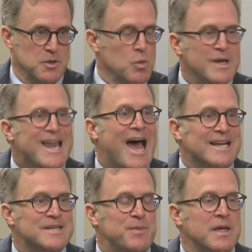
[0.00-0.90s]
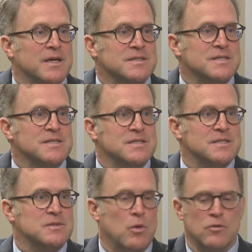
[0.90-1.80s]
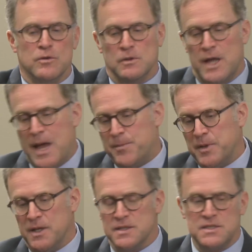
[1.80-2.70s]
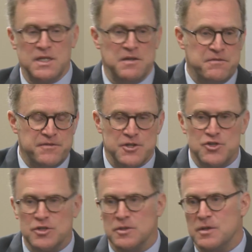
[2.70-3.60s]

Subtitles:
You would not, because this is overlapping, it's inefficient.